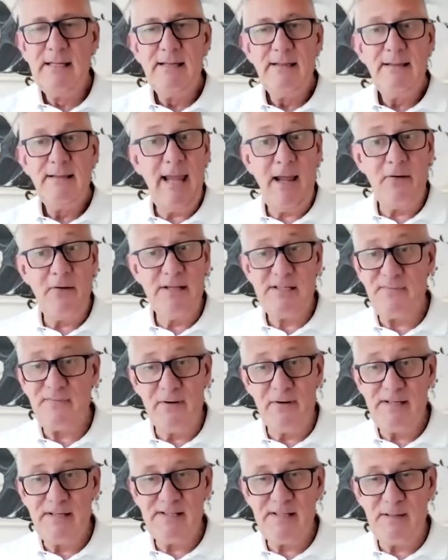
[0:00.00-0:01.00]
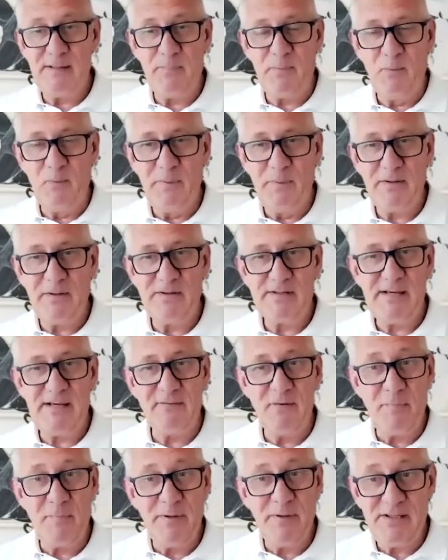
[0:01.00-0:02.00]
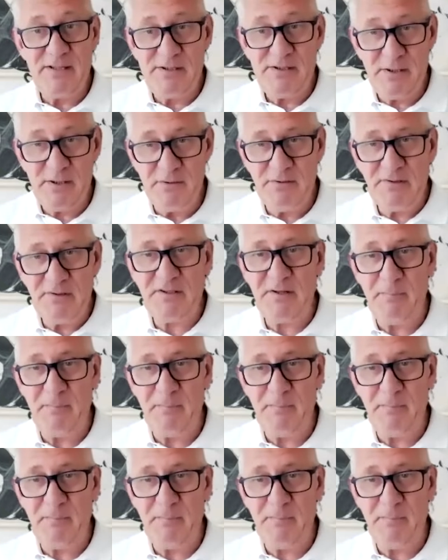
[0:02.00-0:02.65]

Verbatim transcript: Now it's very simple because everybody's used to